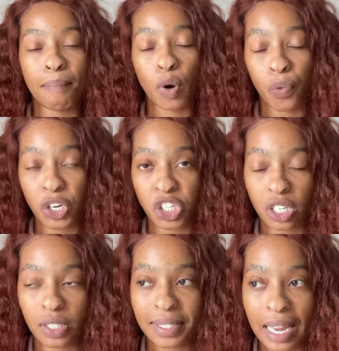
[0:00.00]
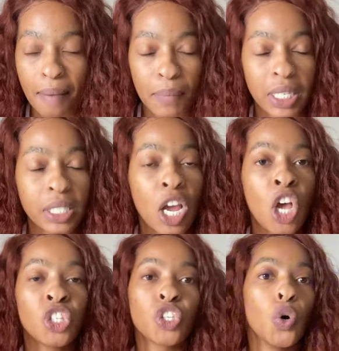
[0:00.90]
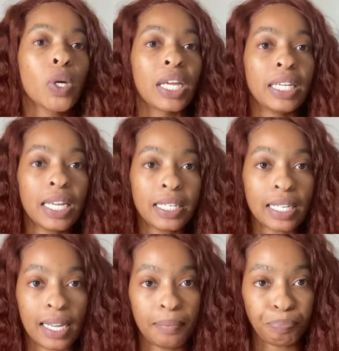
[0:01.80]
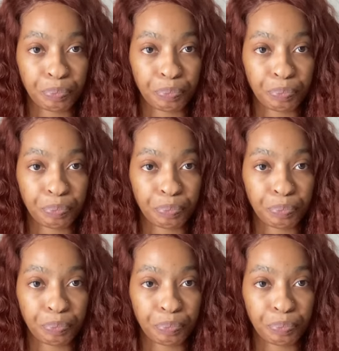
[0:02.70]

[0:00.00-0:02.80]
original statement. So Kaninda